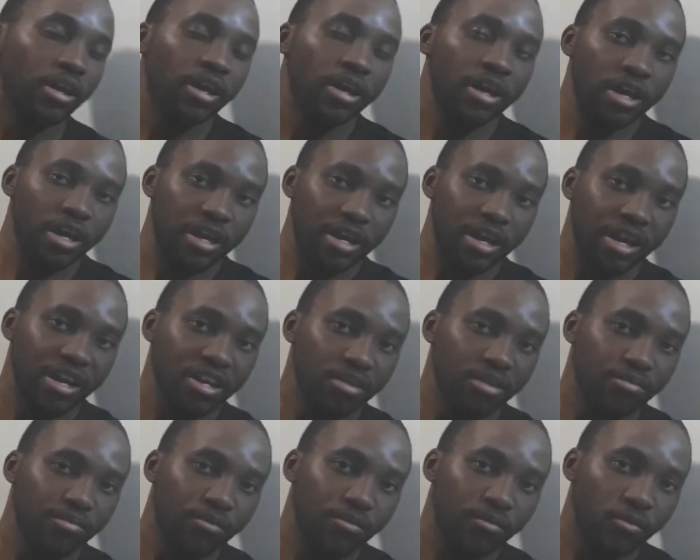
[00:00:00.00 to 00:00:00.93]
a
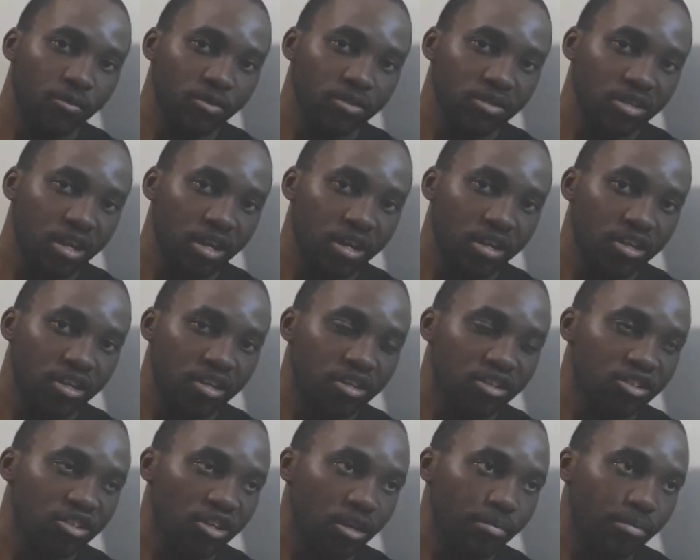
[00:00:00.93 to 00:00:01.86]
random four-sided
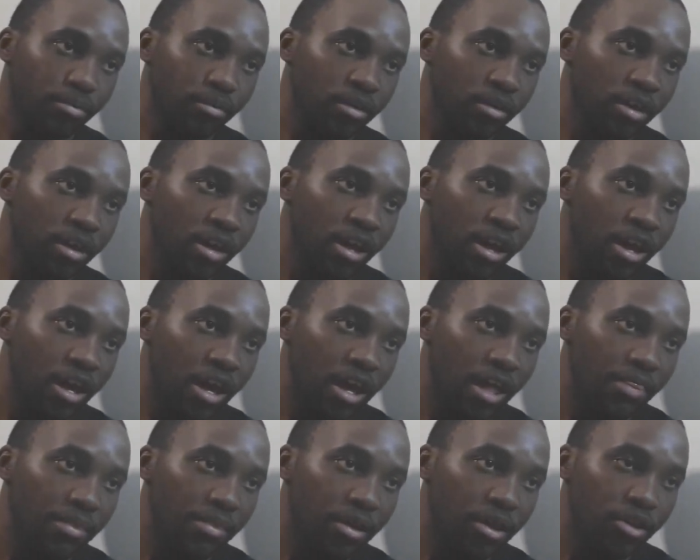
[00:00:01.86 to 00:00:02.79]
shape
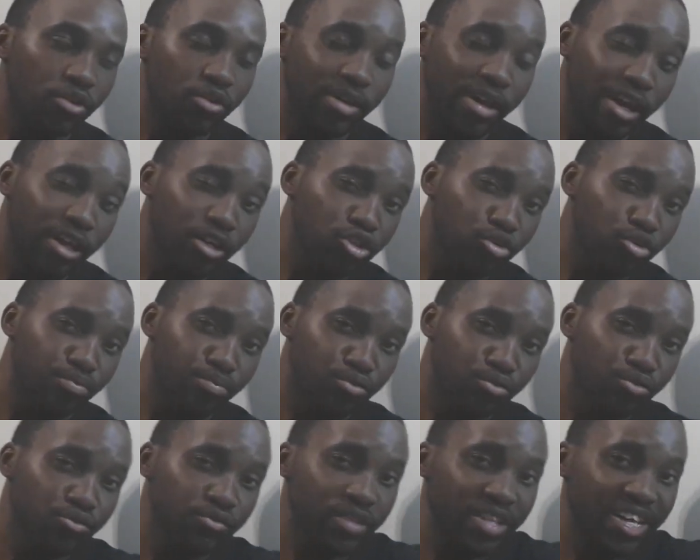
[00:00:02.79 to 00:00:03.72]
and then you had to
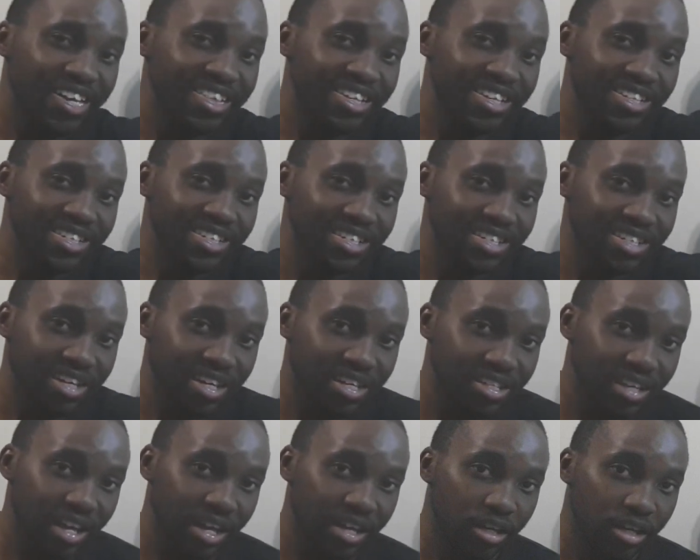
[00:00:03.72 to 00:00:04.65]
prove that this is a
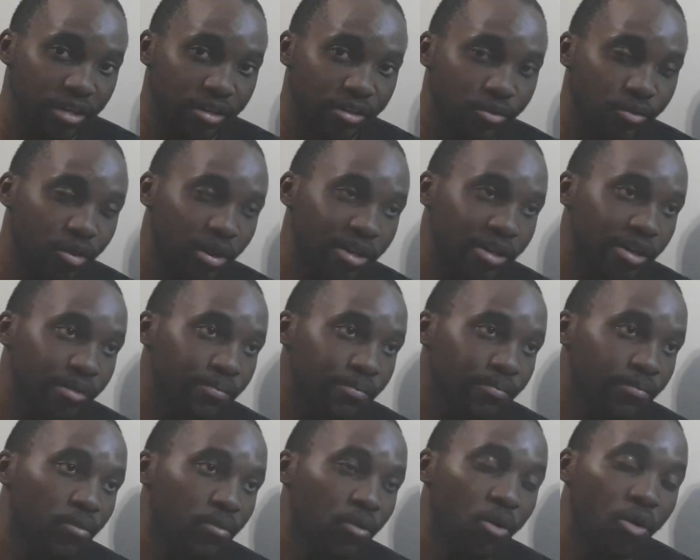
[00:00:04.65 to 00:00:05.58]
cyclic quad.
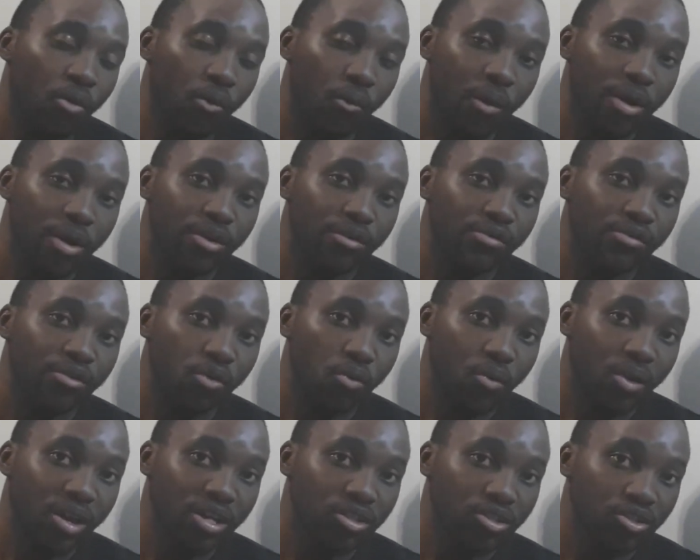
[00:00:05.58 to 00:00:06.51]
One of the
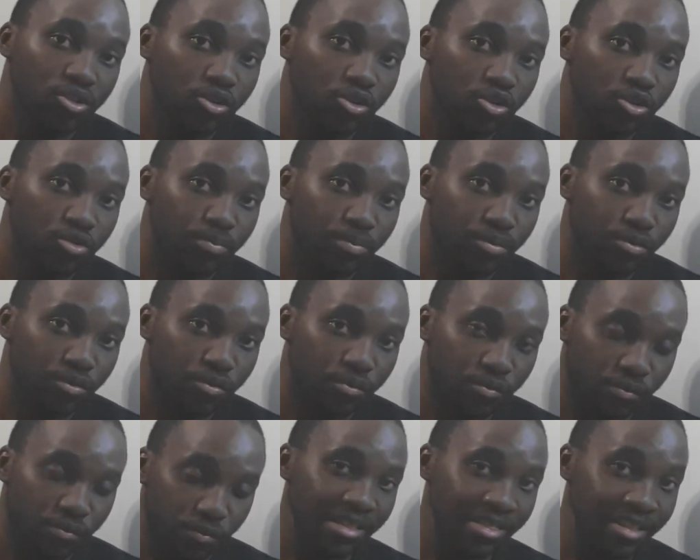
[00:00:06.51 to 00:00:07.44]
ways you could
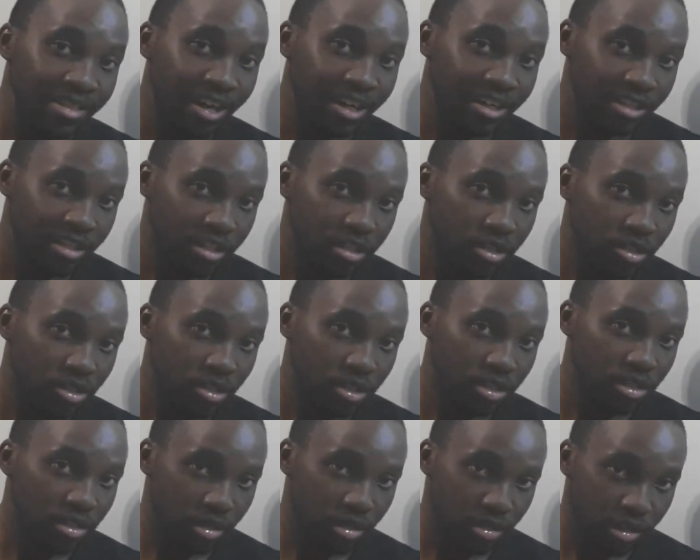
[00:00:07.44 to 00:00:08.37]
prove that this
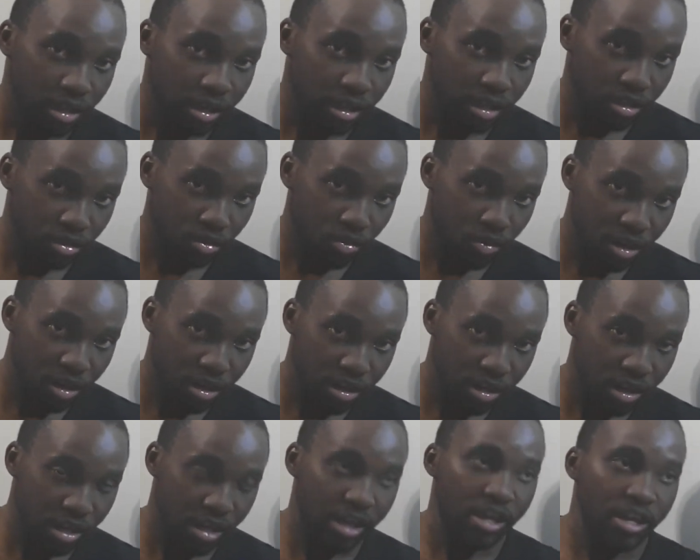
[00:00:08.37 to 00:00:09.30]
is a cyclic quad
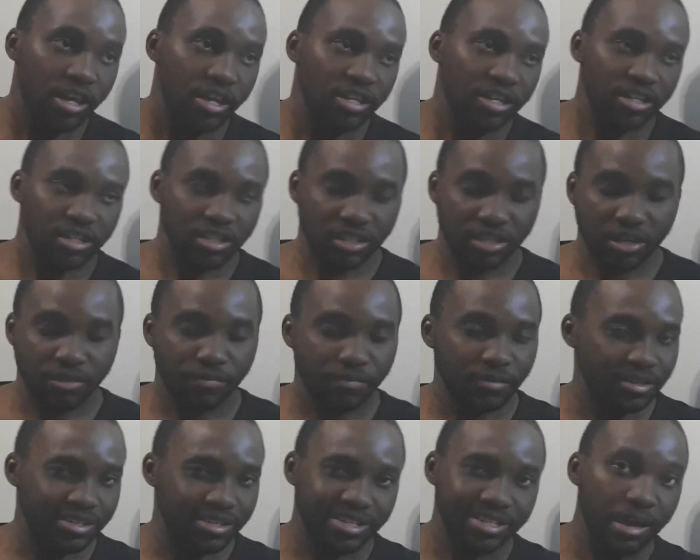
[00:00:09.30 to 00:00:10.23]
is if
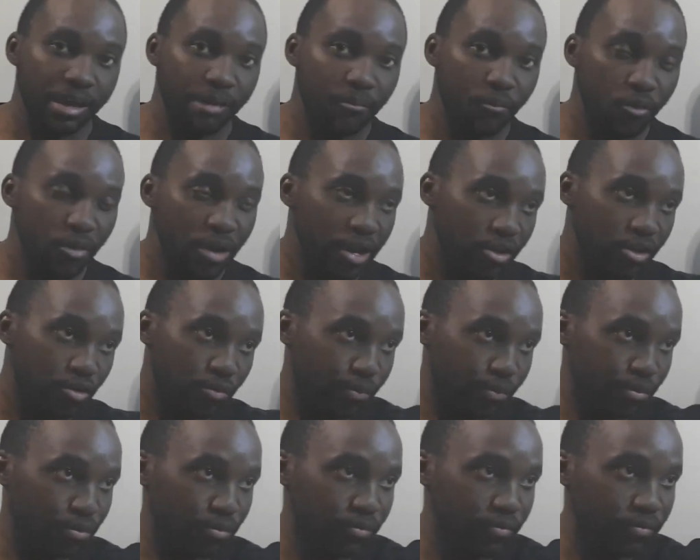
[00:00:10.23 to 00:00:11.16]
in some way you
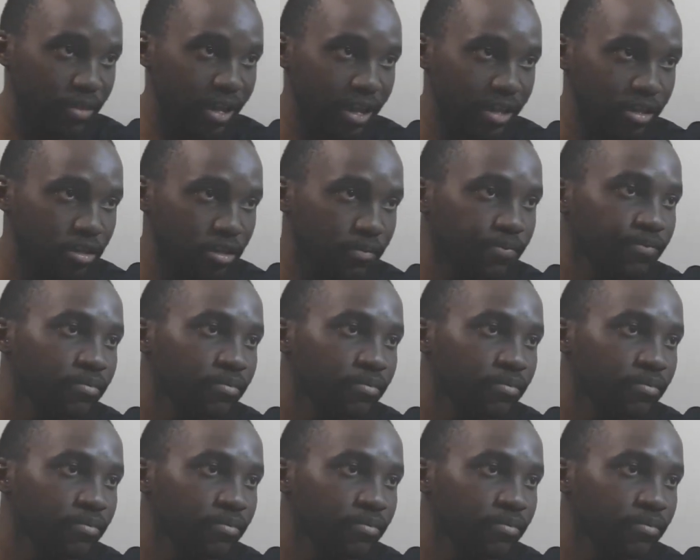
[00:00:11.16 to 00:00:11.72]
prove that